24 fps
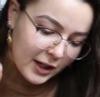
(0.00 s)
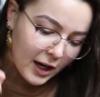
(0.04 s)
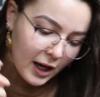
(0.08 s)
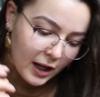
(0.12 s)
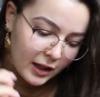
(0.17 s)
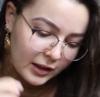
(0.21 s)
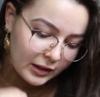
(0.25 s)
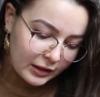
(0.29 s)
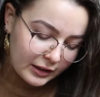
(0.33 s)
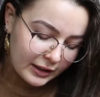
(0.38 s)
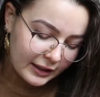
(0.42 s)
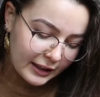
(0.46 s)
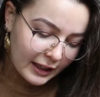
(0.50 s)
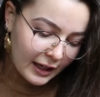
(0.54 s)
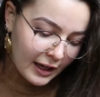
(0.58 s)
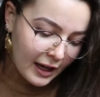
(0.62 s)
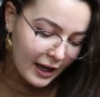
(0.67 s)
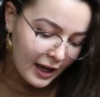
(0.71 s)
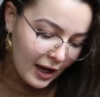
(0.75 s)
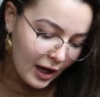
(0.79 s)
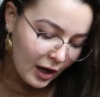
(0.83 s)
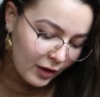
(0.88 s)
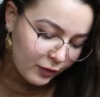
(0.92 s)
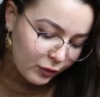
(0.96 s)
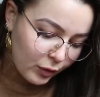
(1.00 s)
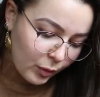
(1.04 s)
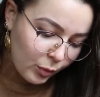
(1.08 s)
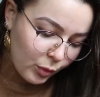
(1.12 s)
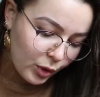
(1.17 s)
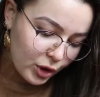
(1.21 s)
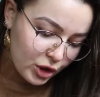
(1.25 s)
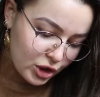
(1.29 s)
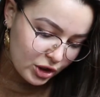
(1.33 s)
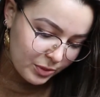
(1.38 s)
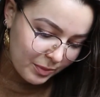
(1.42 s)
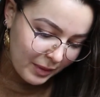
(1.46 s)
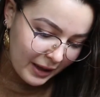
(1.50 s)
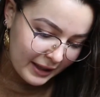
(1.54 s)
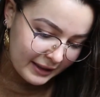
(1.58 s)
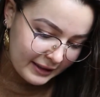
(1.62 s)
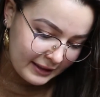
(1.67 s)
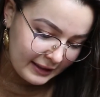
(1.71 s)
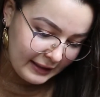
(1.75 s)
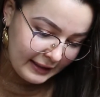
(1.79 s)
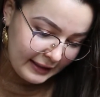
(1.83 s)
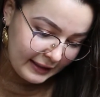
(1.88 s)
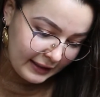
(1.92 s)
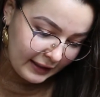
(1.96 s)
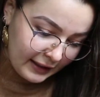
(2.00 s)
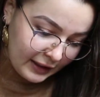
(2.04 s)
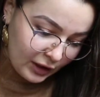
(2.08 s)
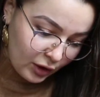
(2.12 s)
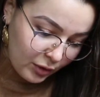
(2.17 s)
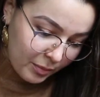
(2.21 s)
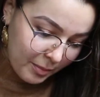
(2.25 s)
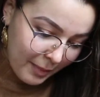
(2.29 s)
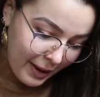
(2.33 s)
colors from which the Martinicas are